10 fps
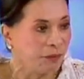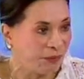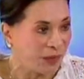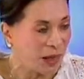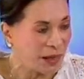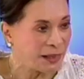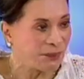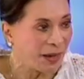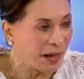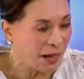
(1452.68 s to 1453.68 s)
Uh, is
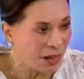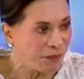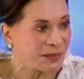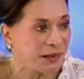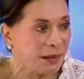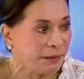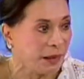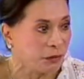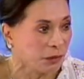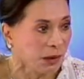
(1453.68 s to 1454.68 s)
uh, a
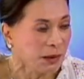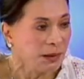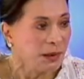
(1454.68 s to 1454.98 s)
facilitator,